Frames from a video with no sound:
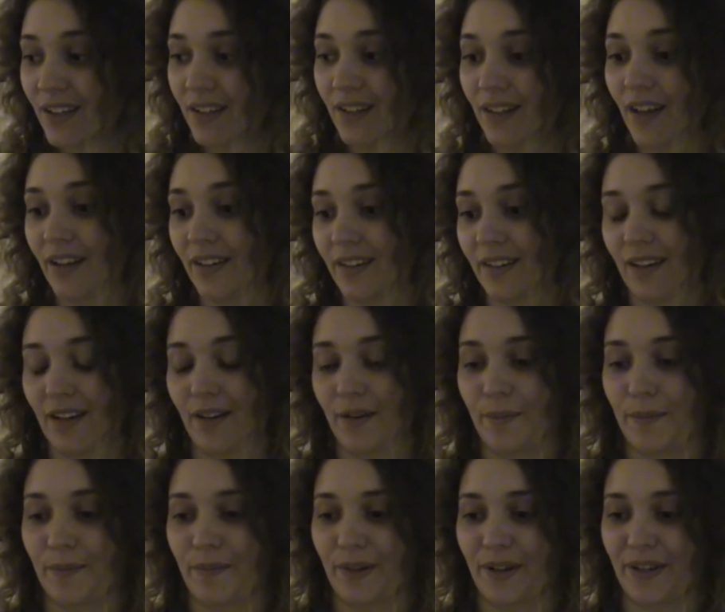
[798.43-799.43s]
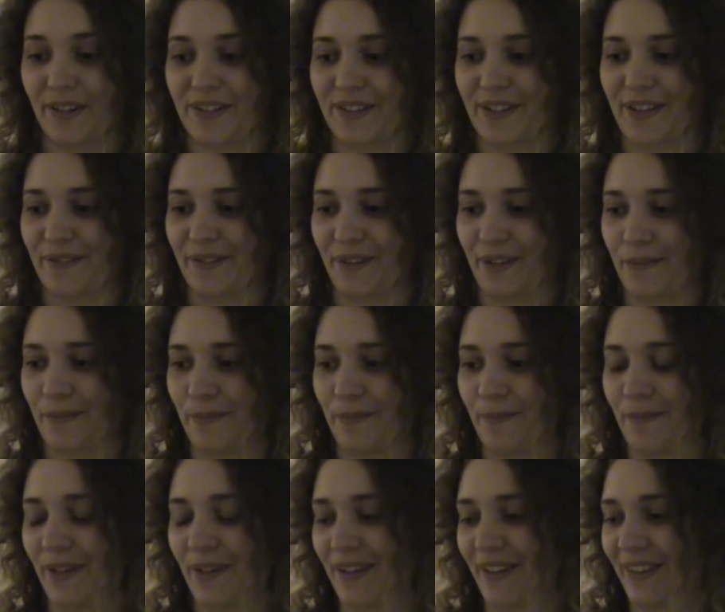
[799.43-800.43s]
None. Um, I still
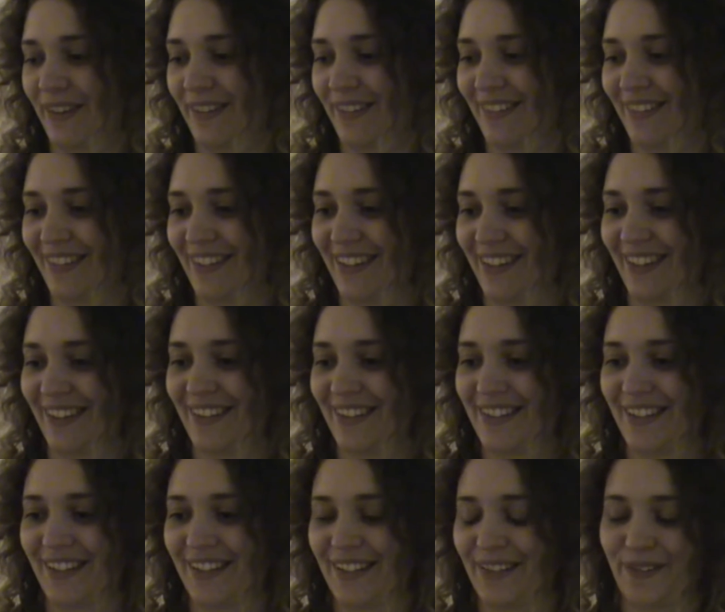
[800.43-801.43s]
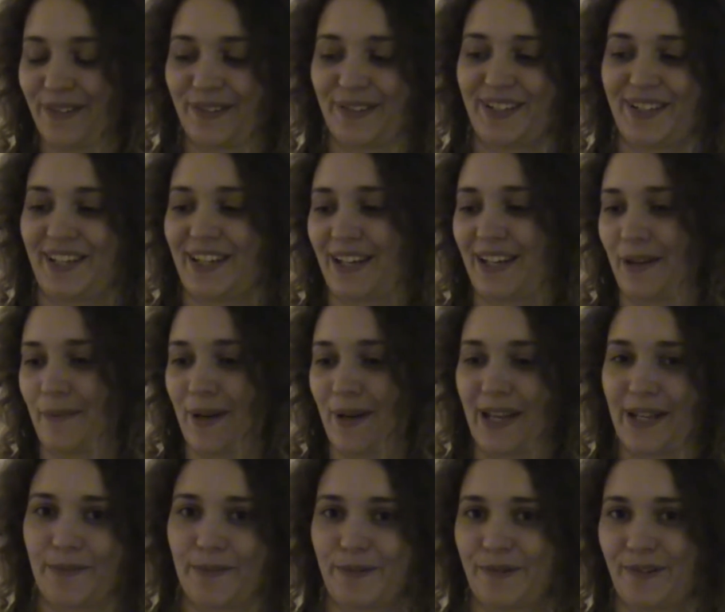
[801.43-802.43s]
haven't got a, I, yeah, difficulty getting a
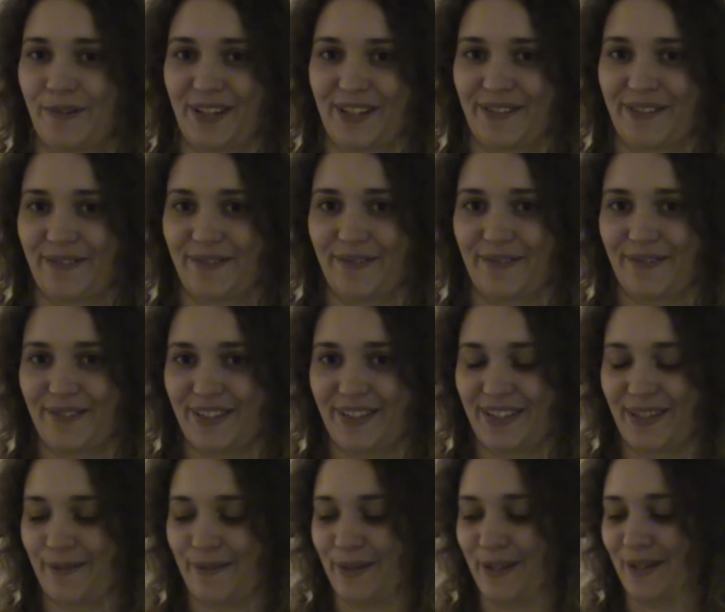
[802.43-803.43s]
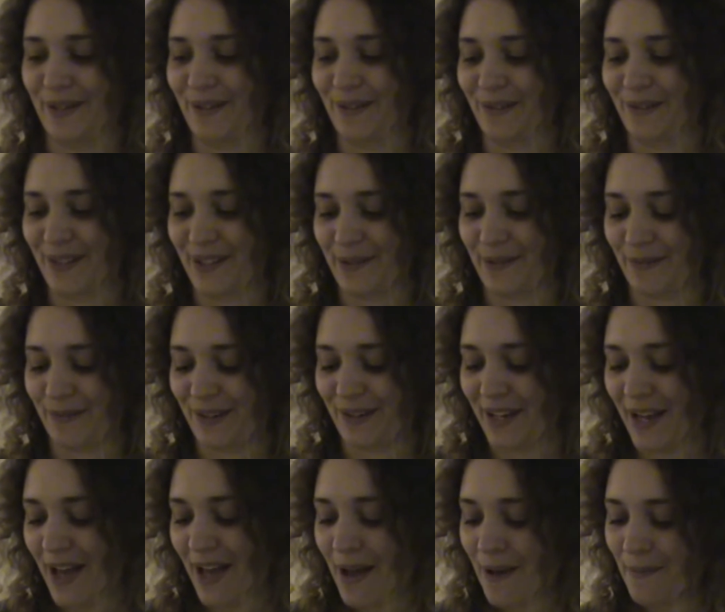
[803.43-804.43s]
passport because stupid new laws are going.